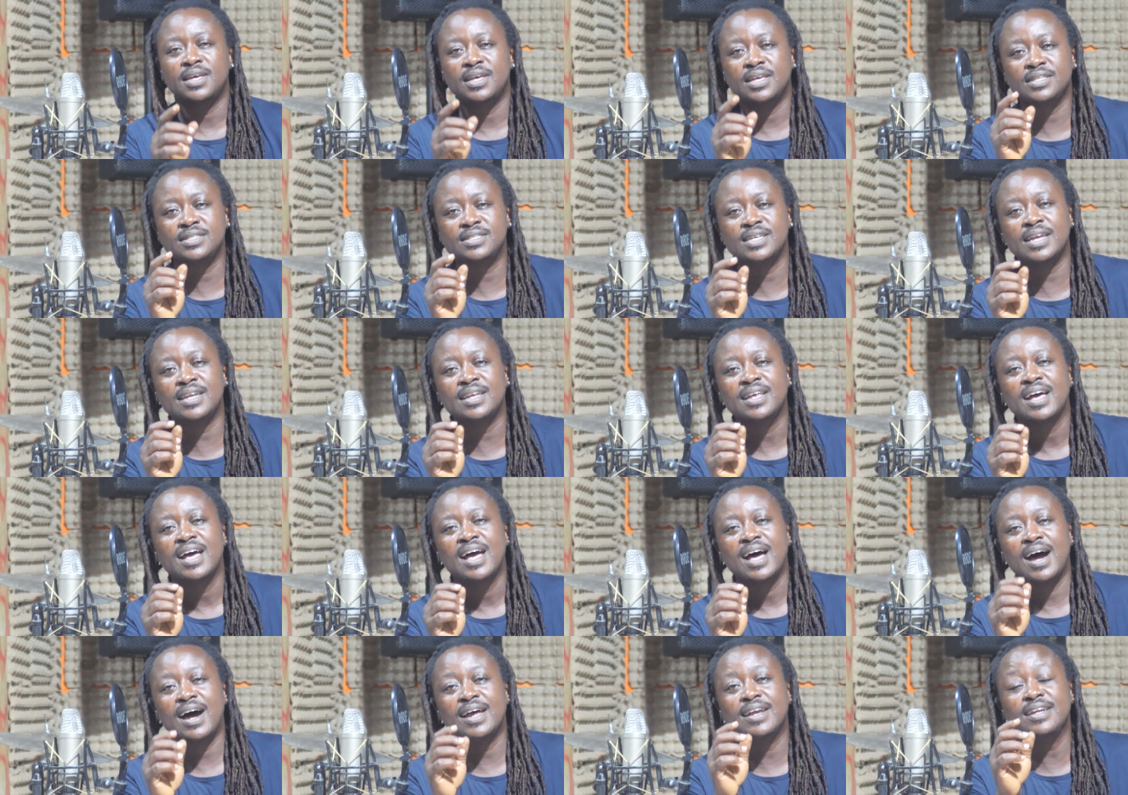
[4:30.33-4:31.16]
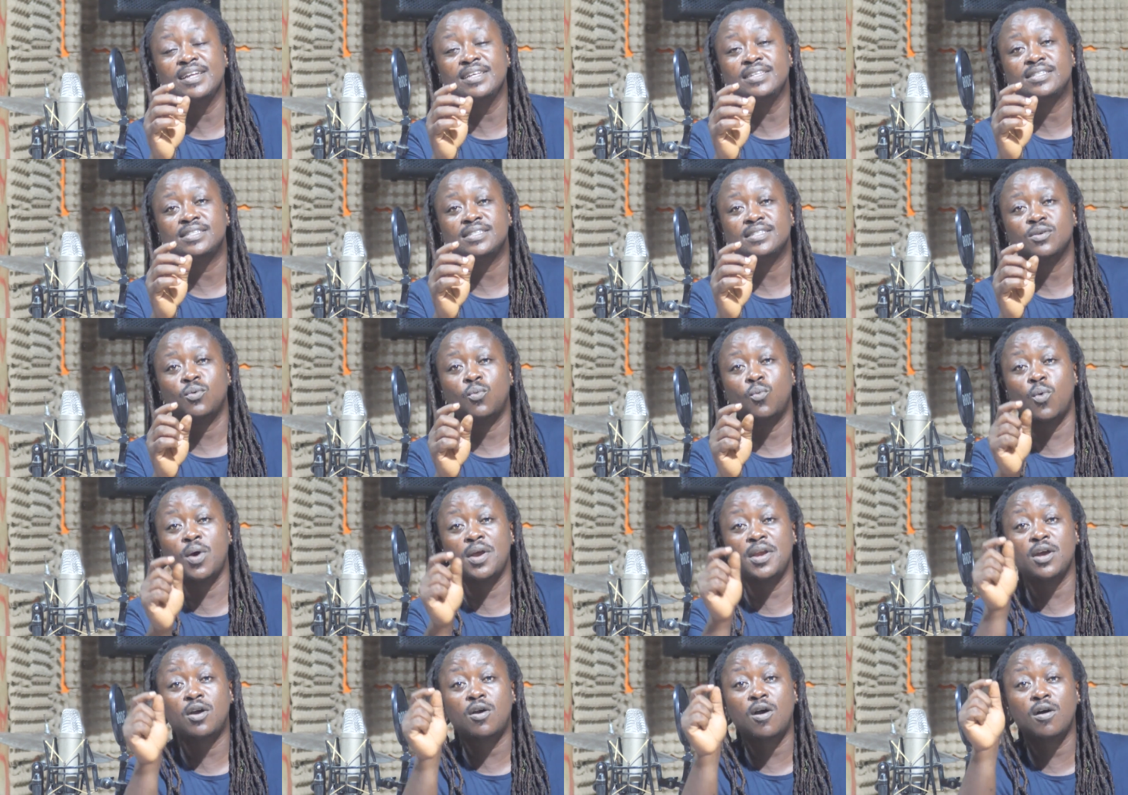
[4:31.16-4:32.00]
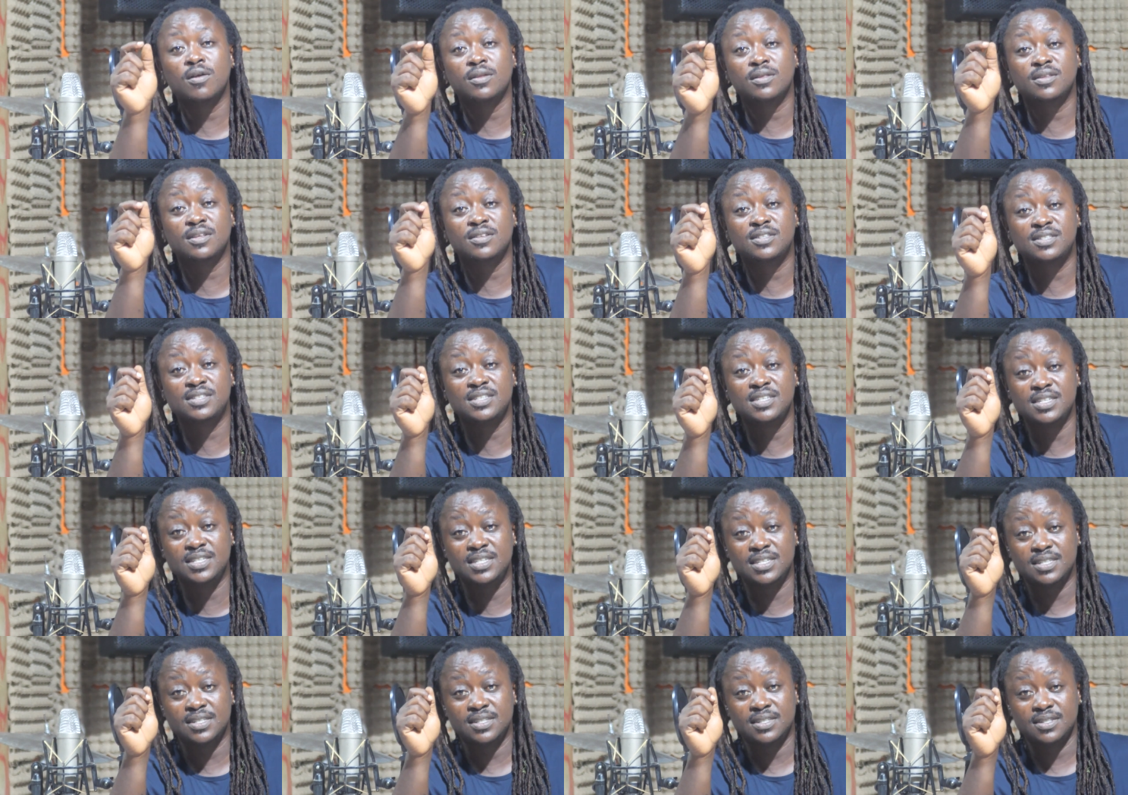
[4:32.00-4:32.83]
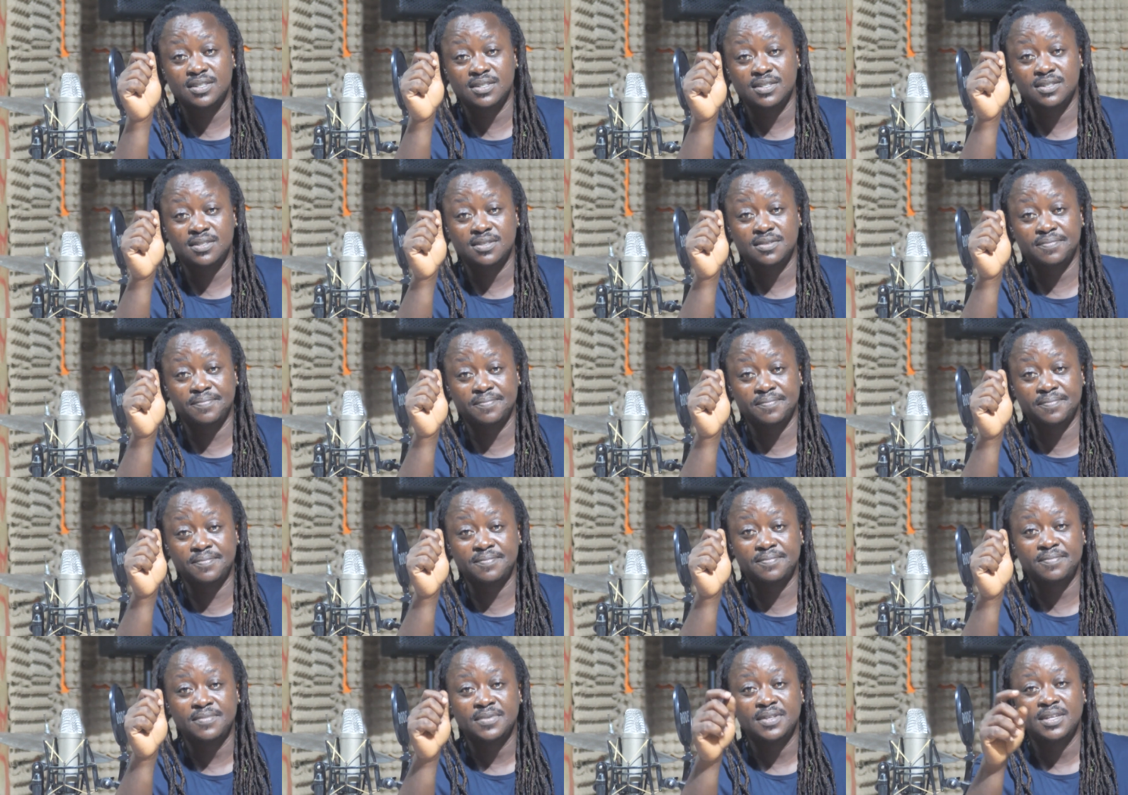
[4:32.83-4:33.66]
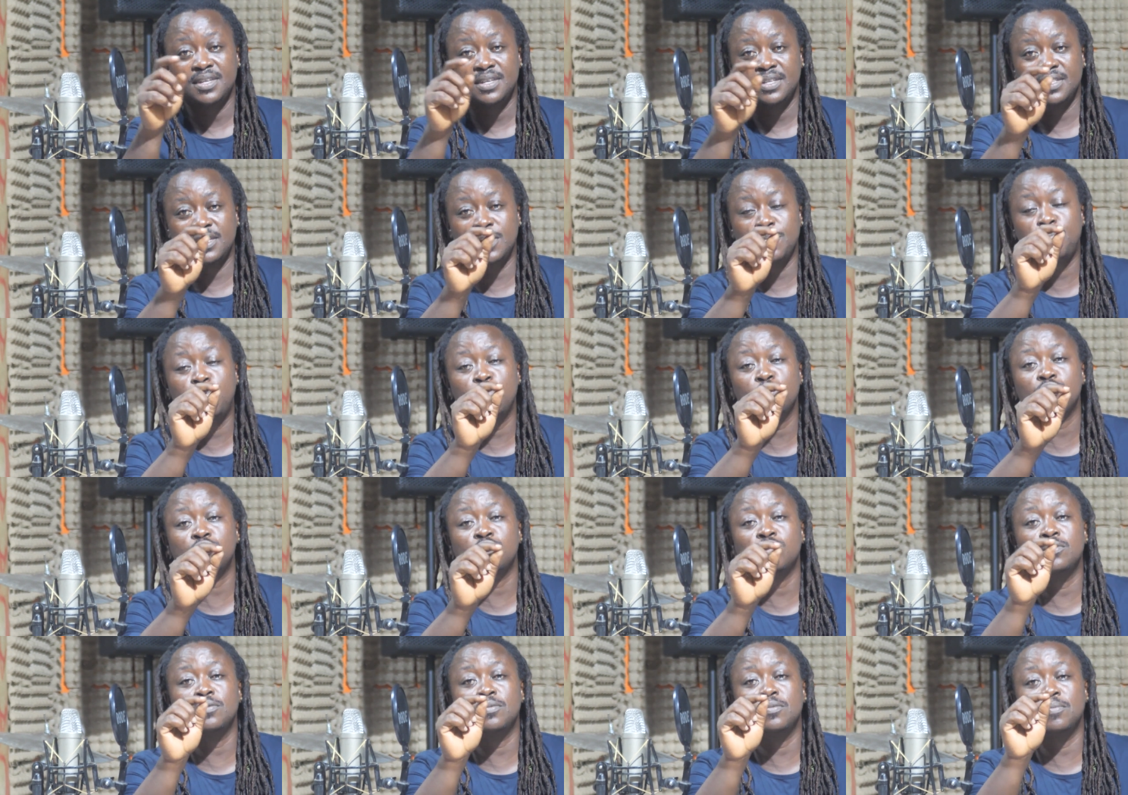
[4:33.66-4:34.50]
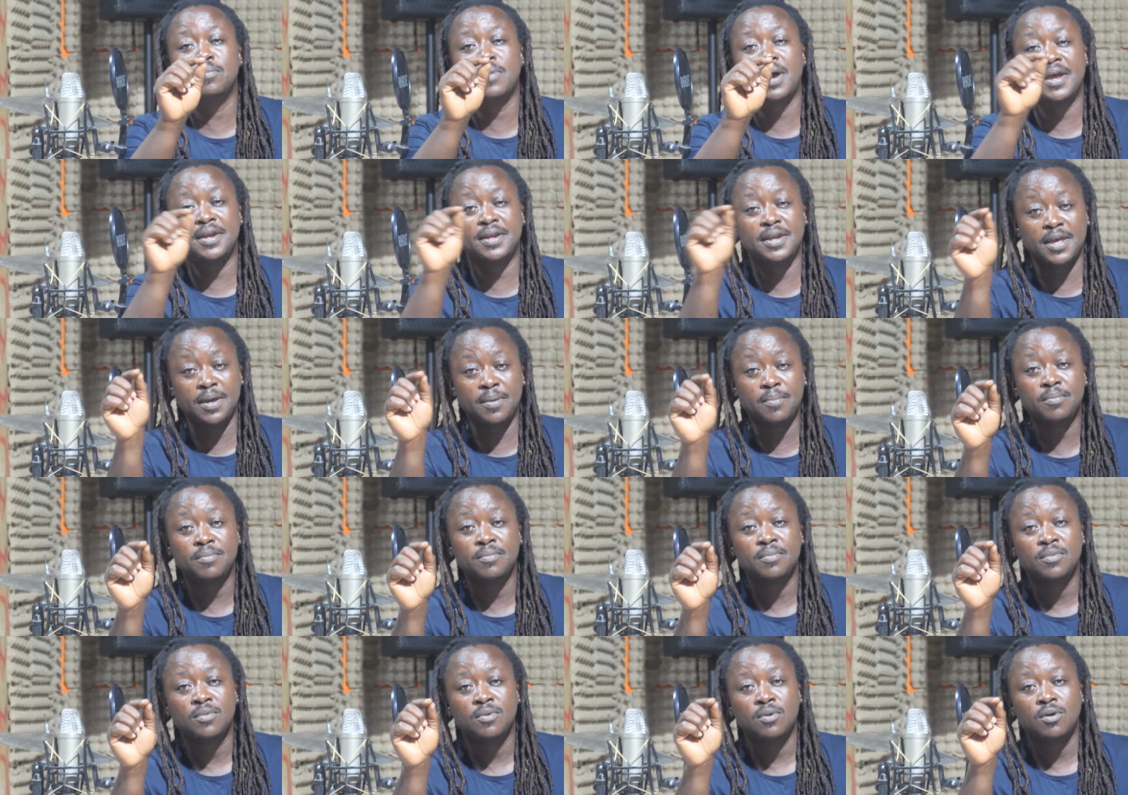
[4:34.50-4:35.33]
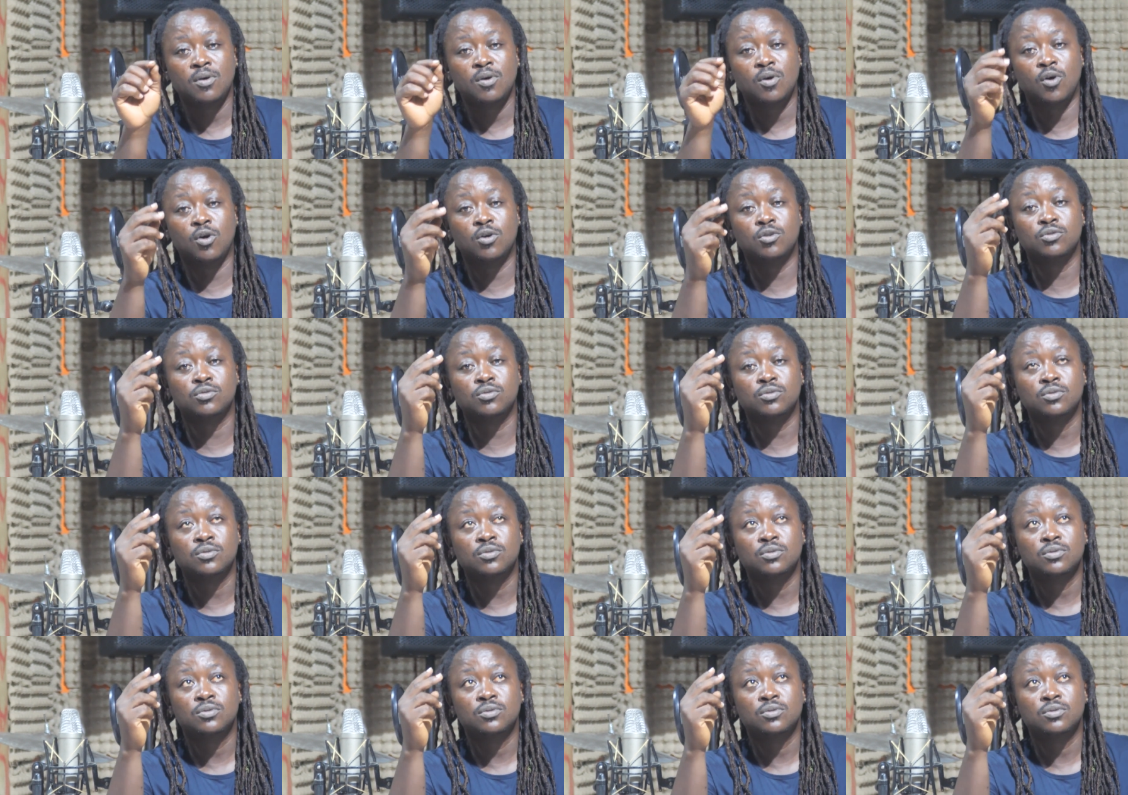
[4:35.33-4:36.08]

Is that at least when they cut the CD, they put my name on